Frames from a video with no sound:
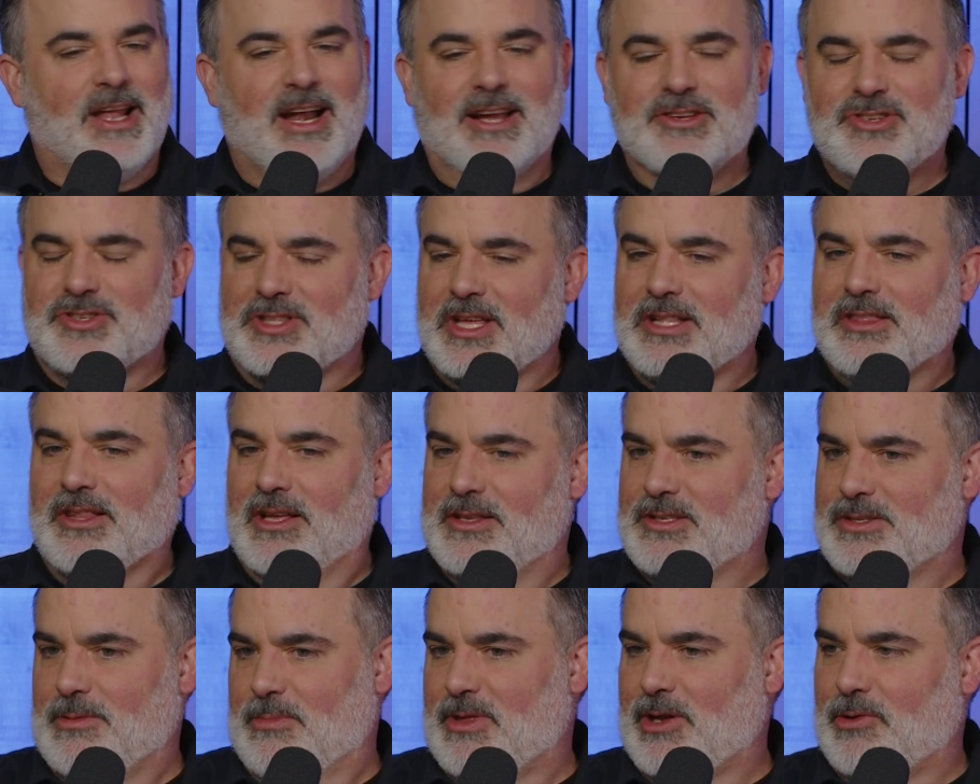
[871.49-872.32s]
And I just think
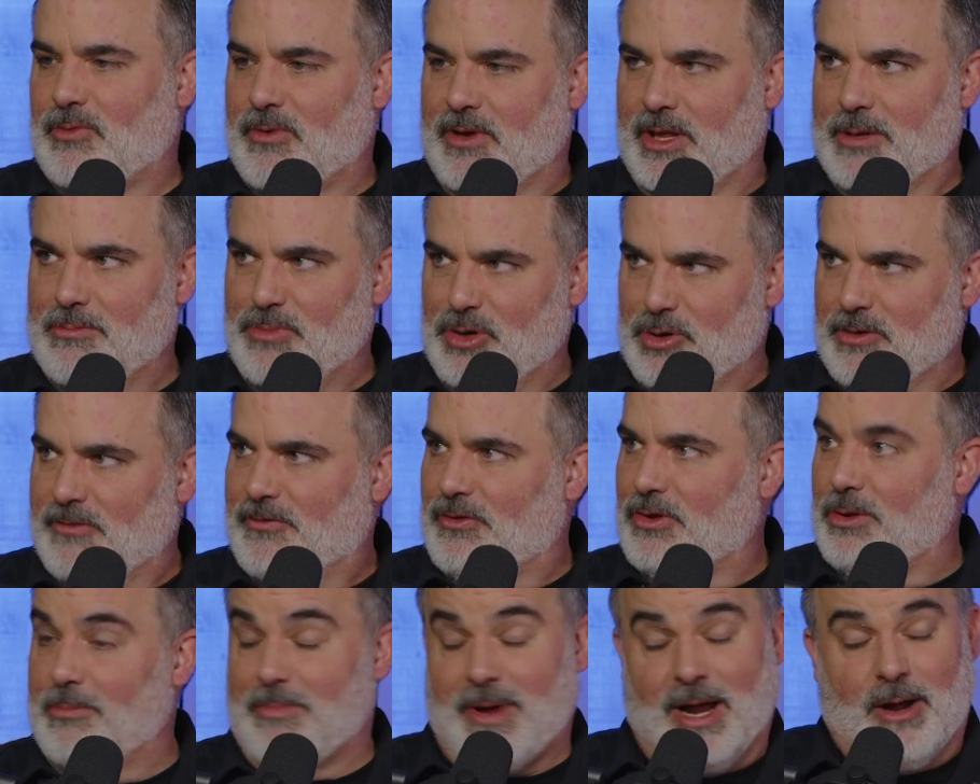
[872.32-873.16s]
that's something really
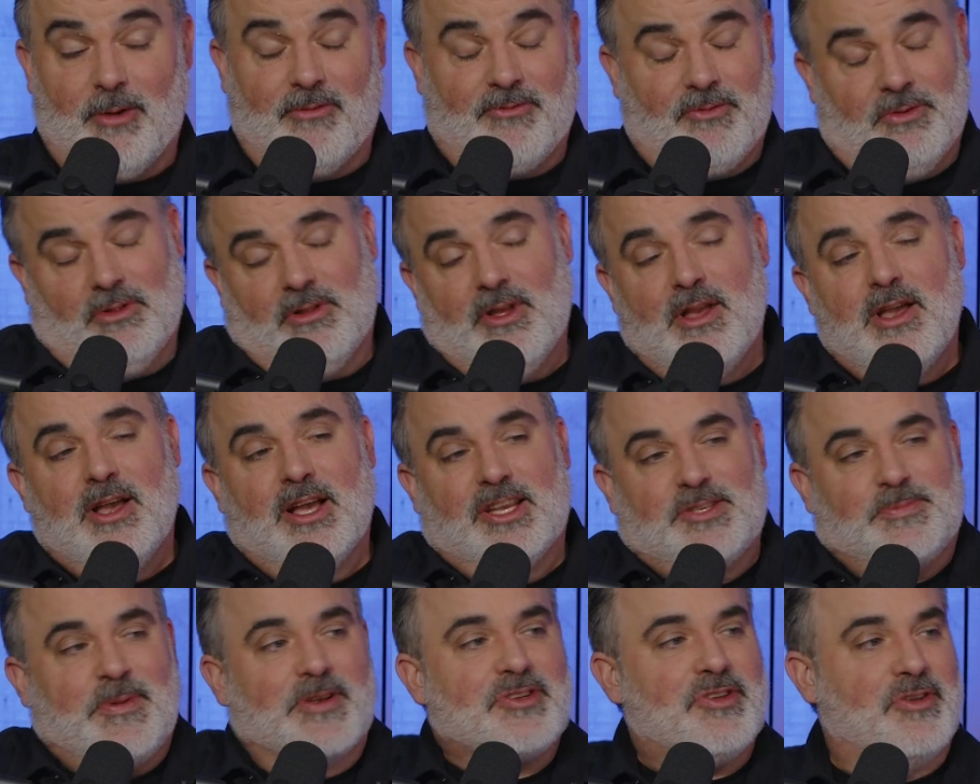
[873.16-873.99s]
beautiful and powerful,
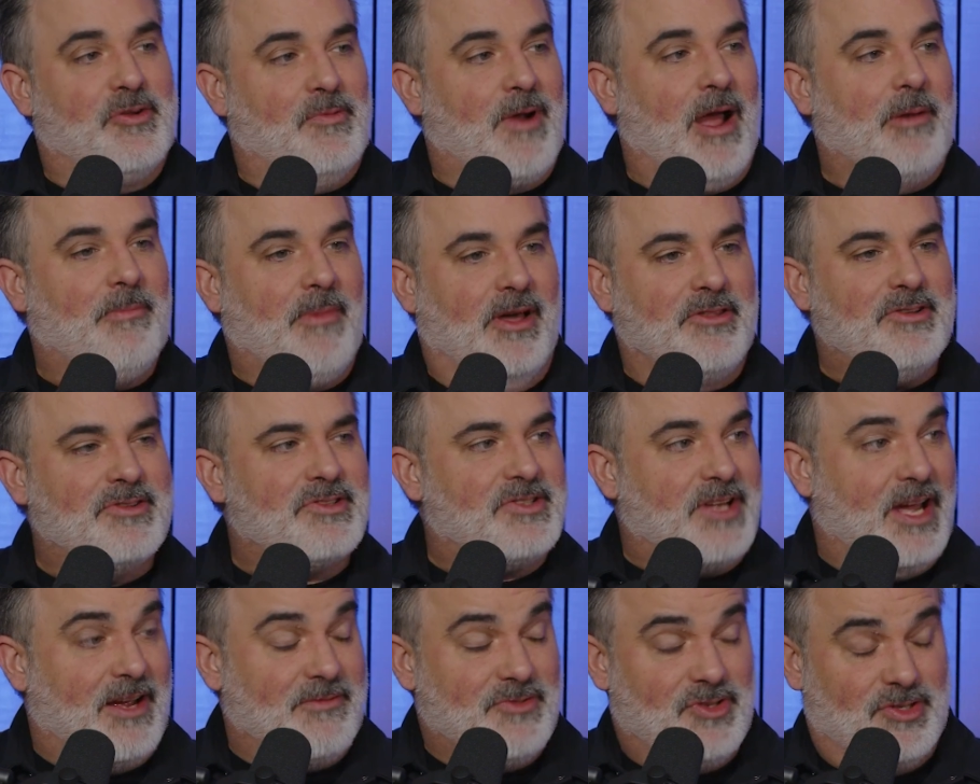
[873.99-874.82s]
especially around Mother's
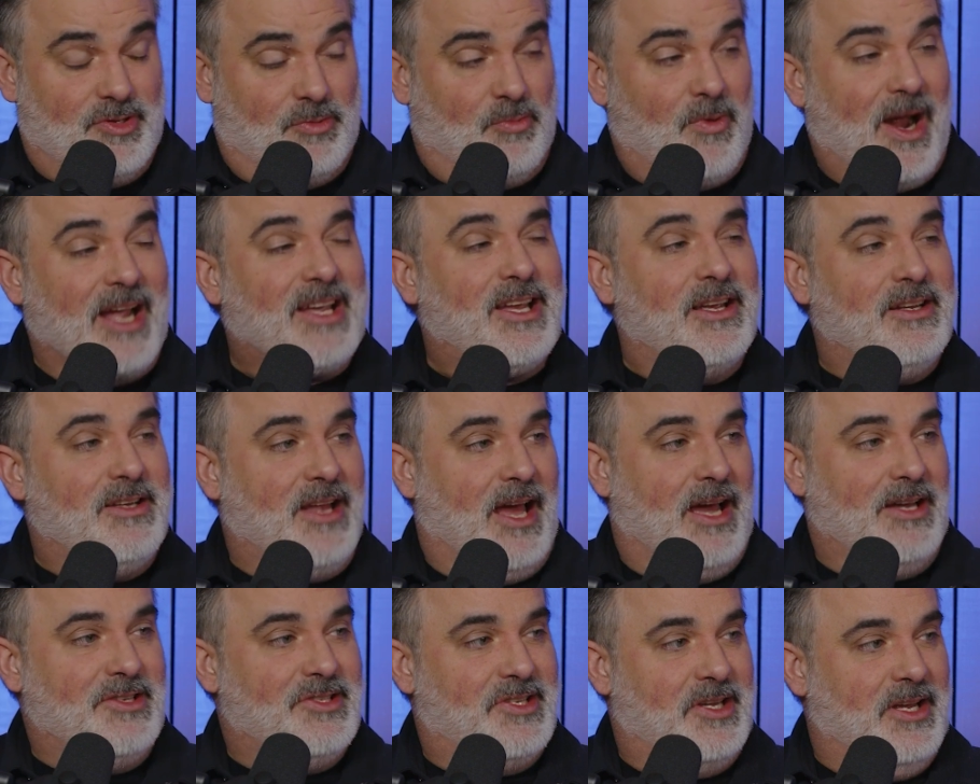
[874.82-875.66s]
Day, of just
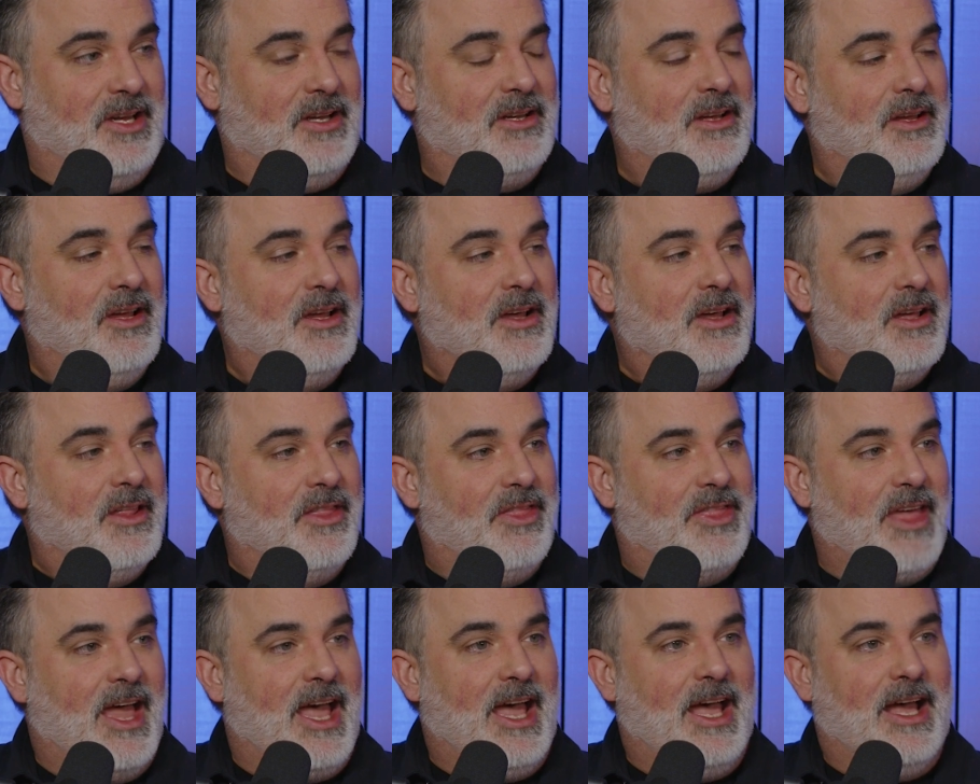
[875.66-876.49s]
recognizing
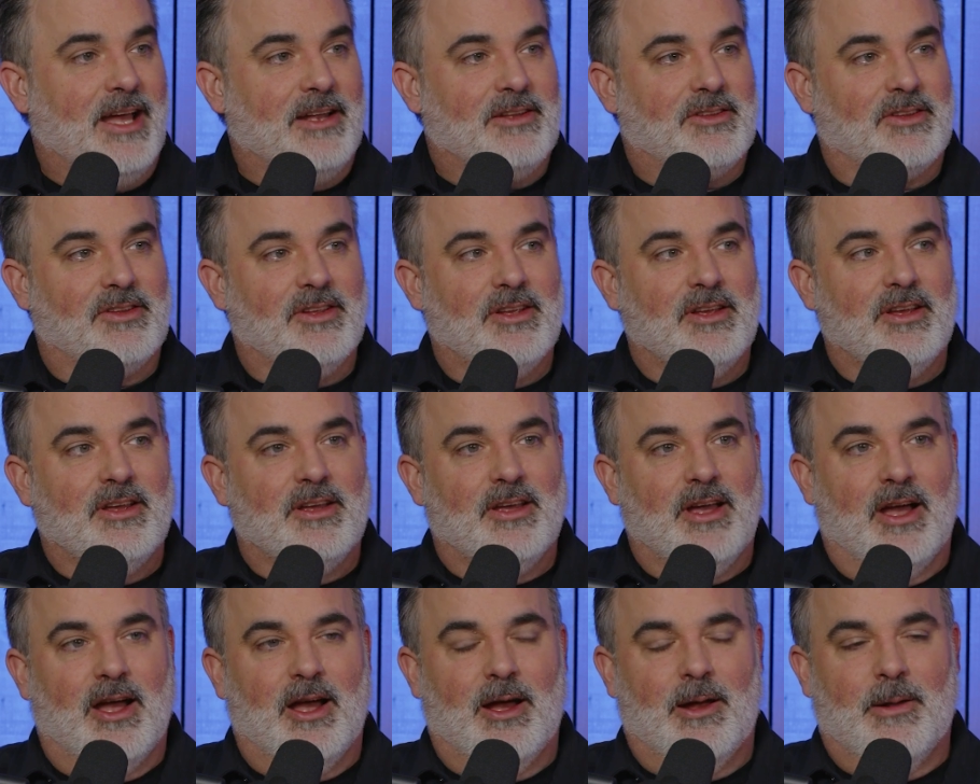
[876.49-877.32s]
that
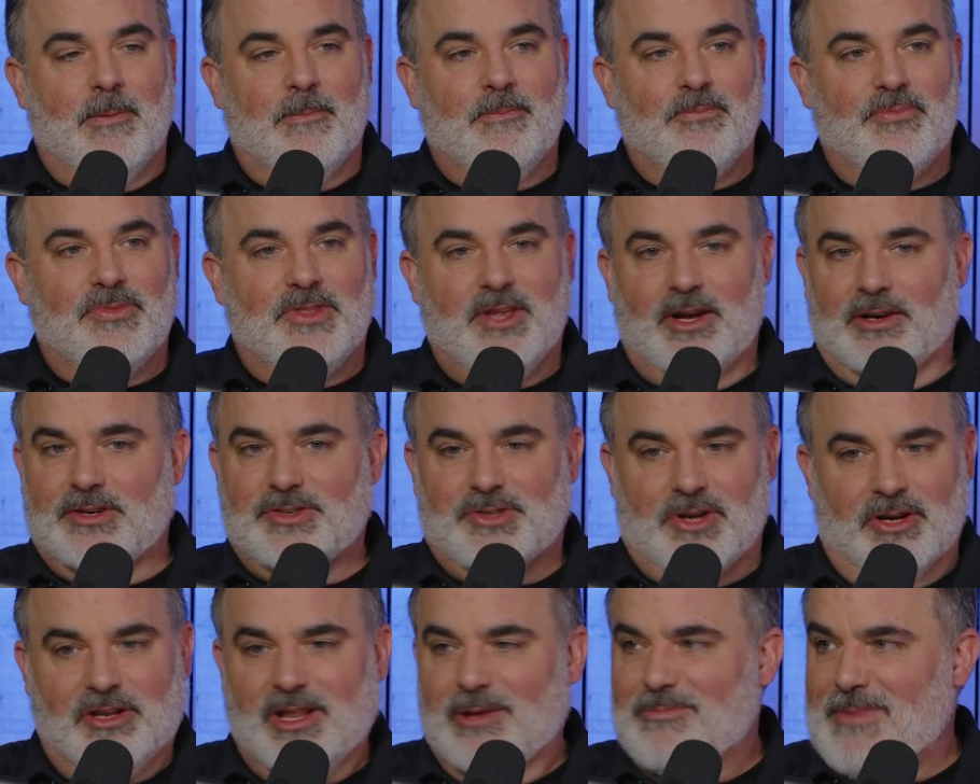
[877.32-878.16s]
there
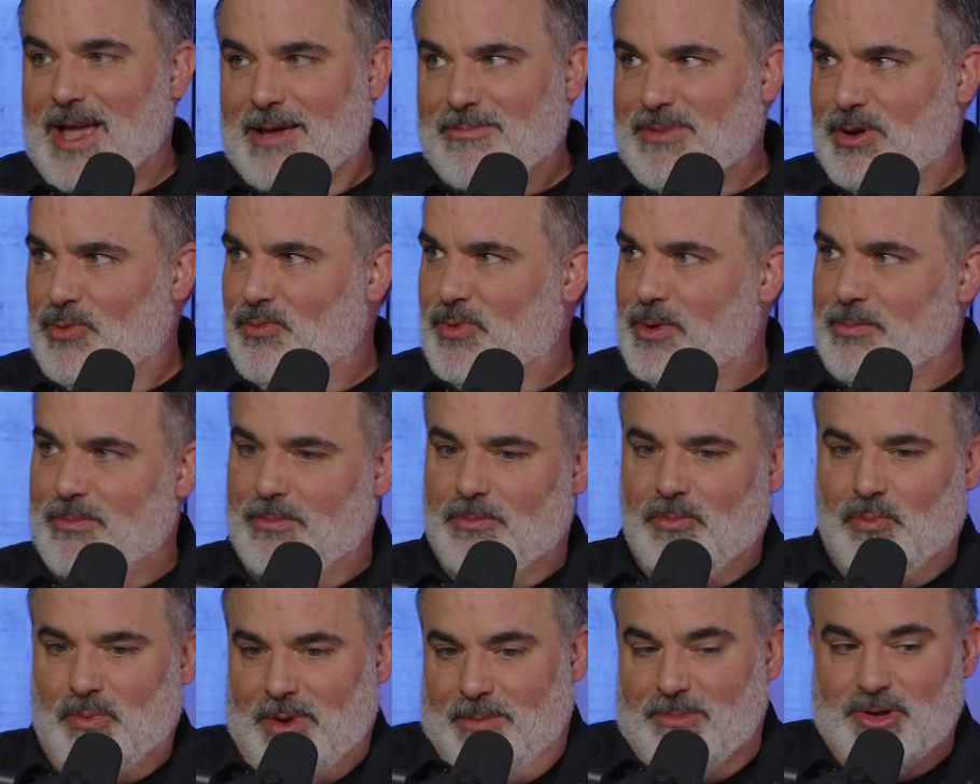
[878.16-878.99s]
certainly may be
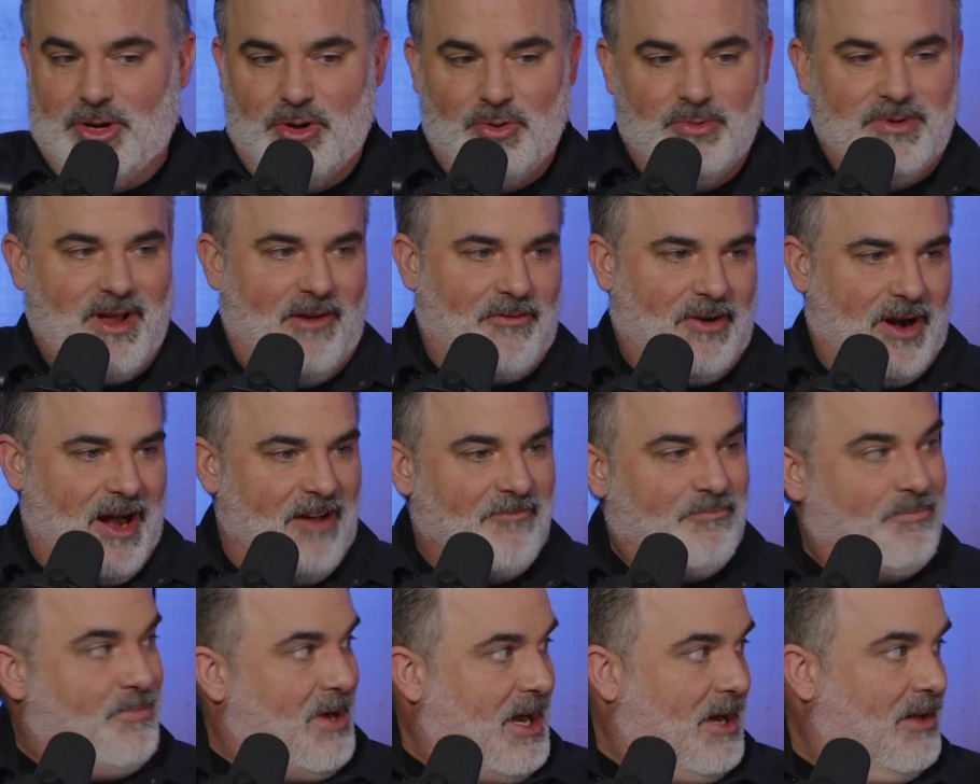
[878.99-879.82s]
women who never
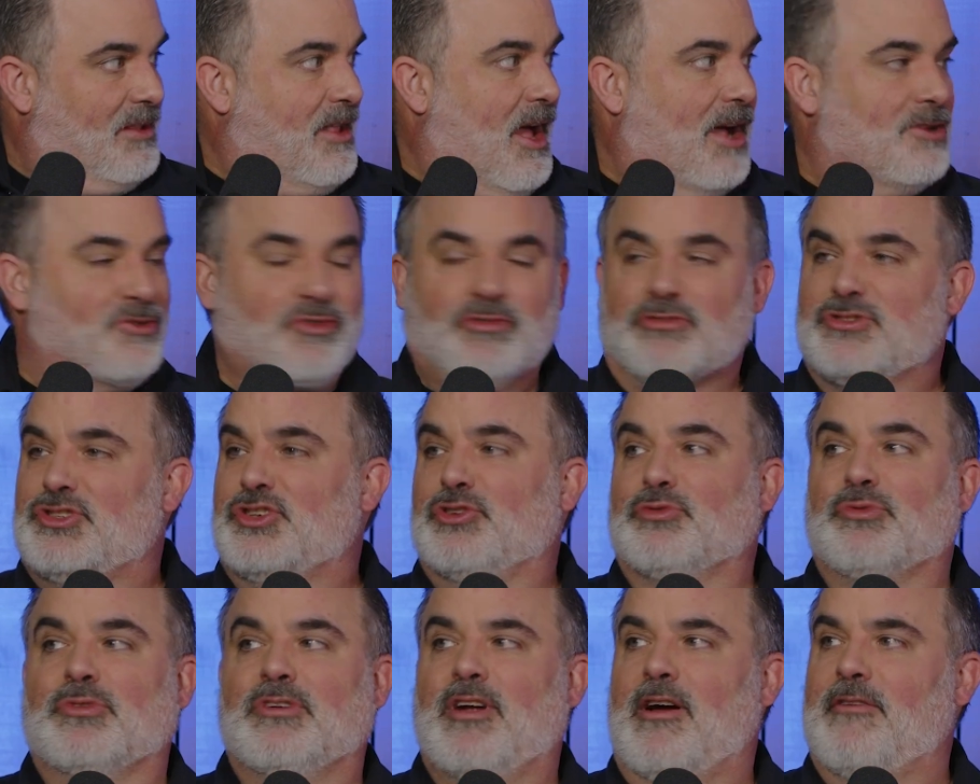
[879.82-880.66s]
have biological
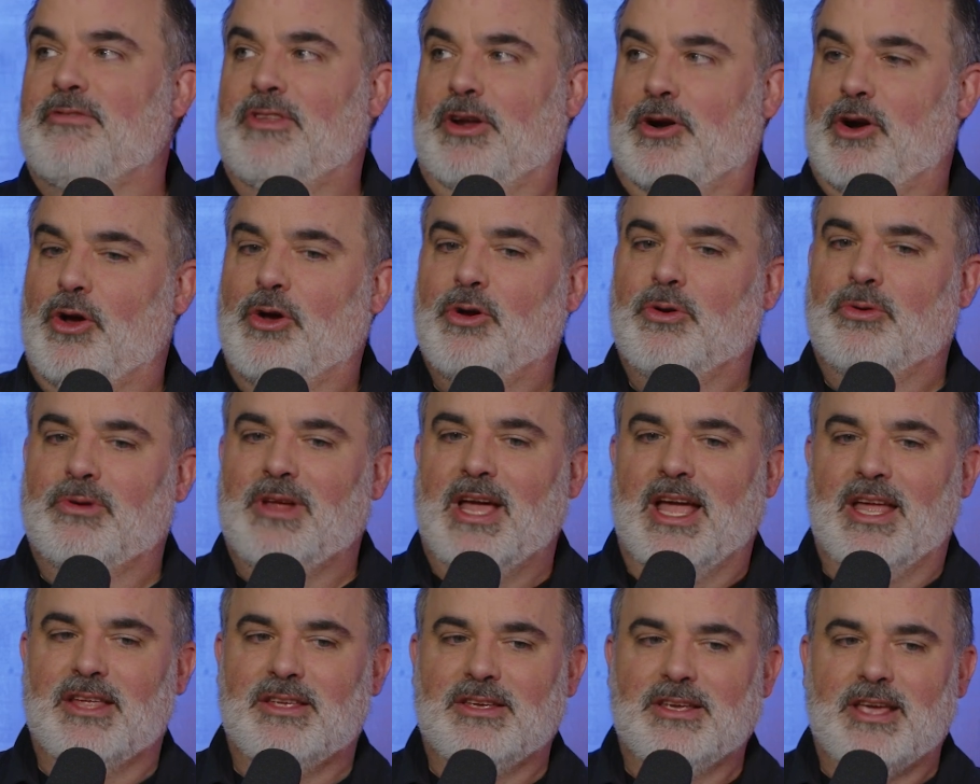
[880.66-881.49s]
children of their own
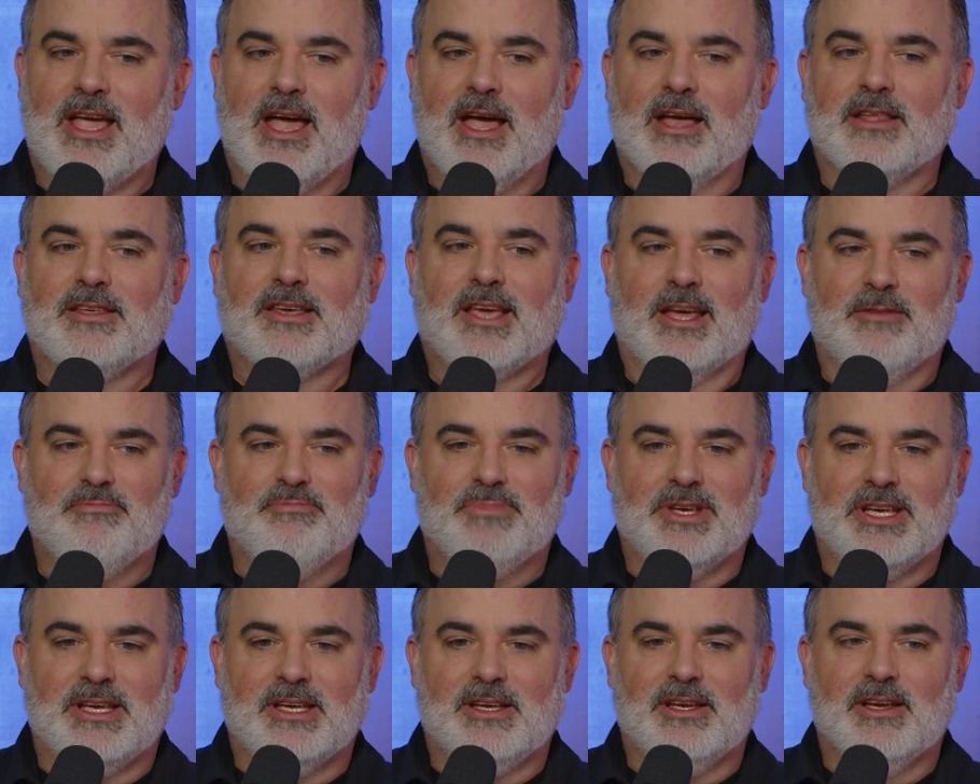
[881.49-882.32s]
and yet can
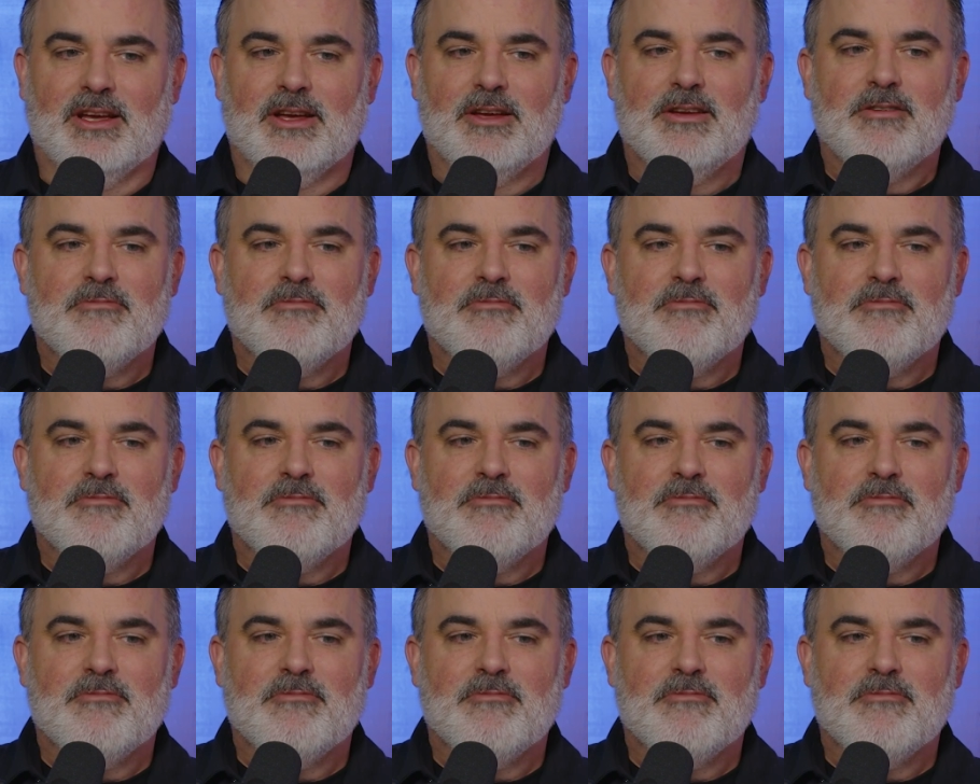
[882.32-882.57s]
be